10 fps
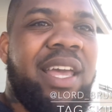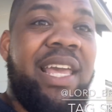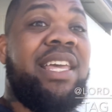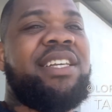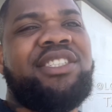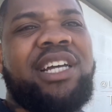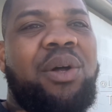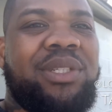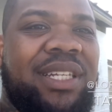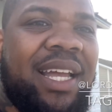He is
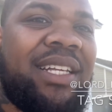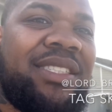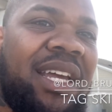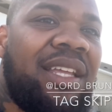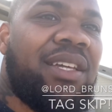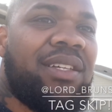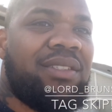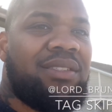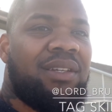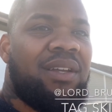childish like I said he is.